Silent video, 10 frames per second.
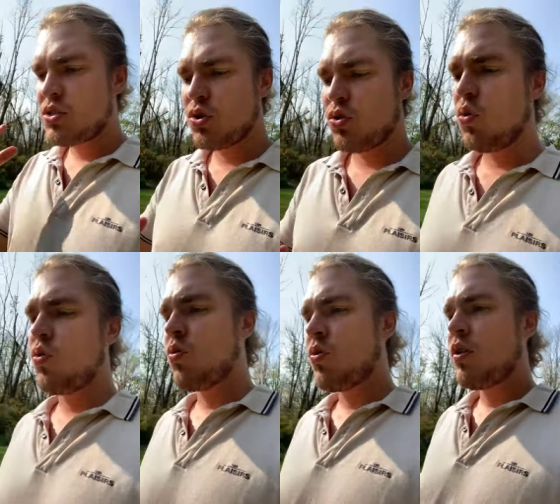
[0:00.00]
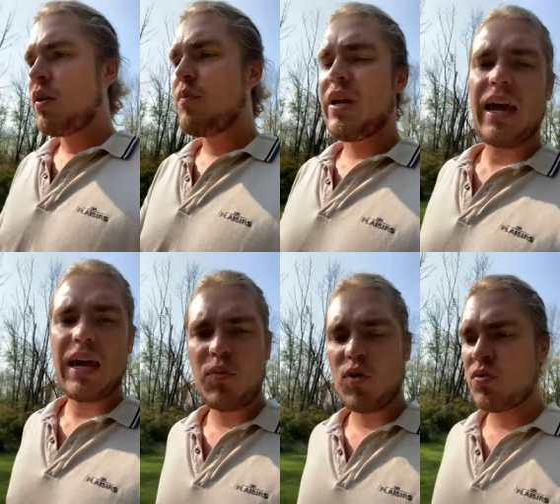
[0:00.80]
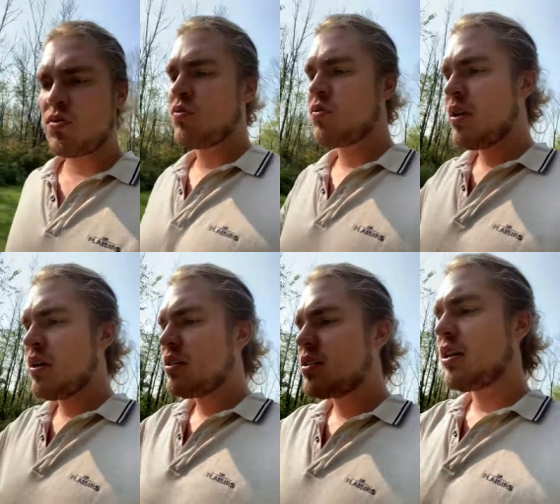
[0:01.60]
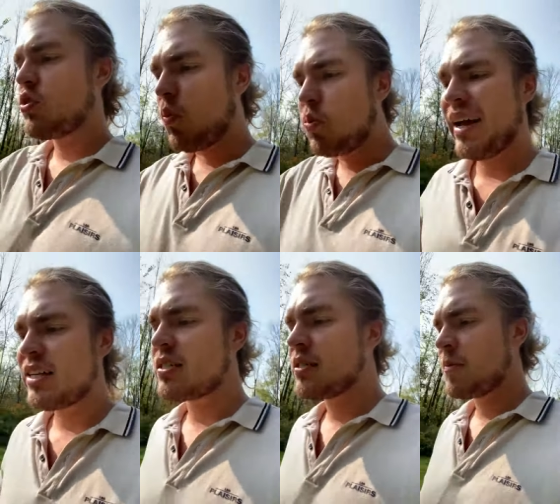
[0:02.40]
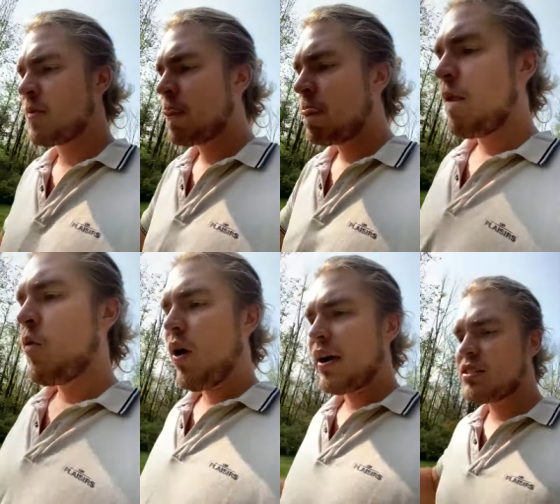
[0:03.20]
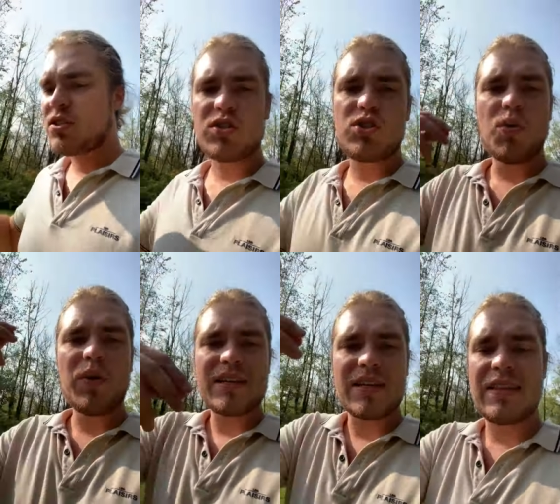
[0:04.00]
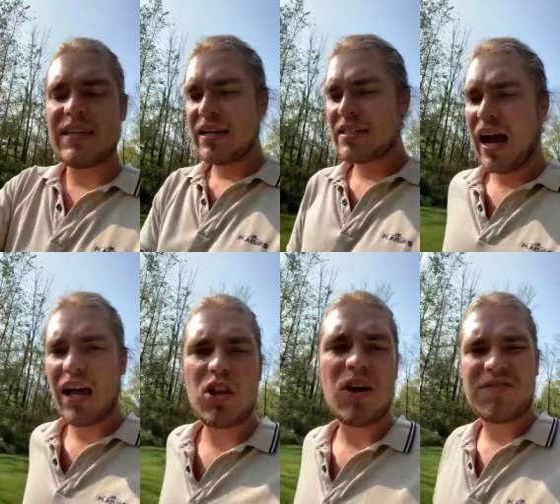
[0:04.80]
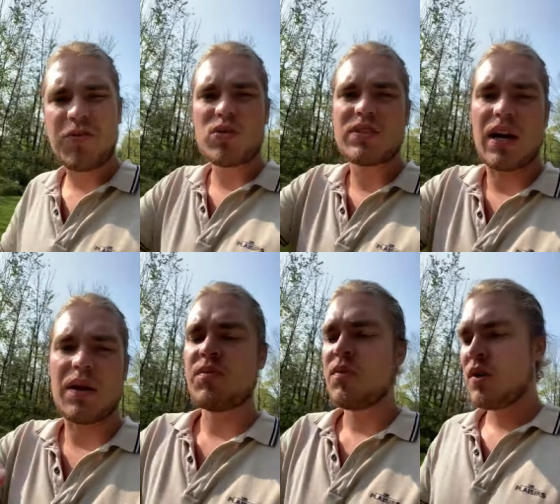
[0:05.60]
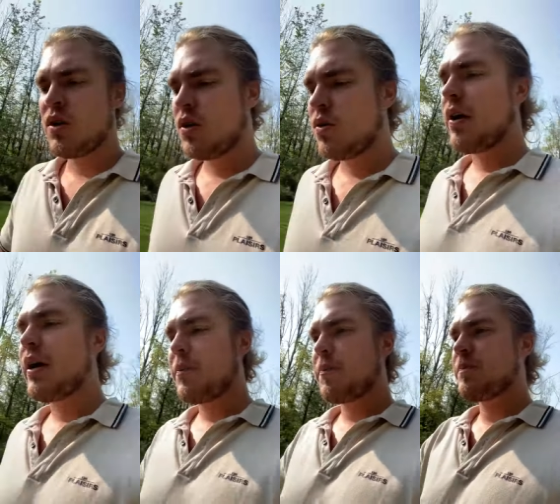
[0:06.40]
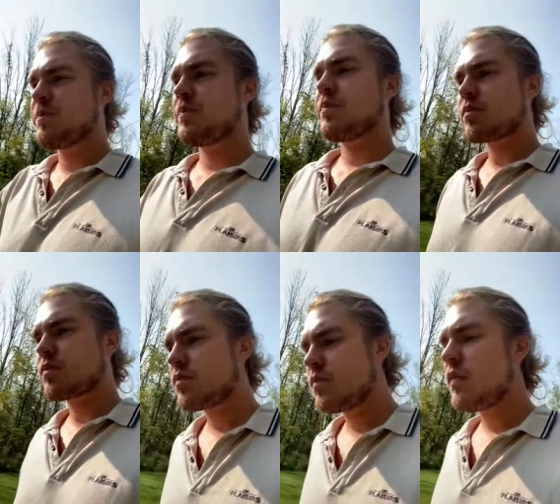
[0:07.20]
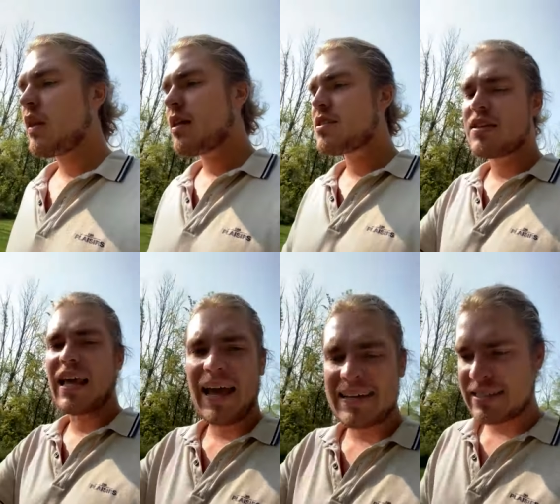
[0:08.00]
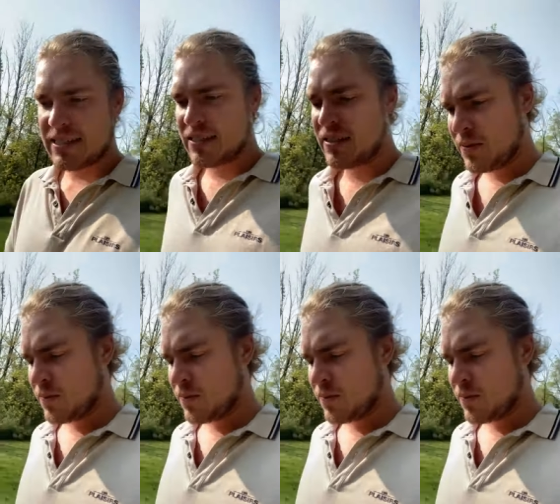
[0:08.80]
to be able to get to a place where I can start doing the things I love full time, right? So that's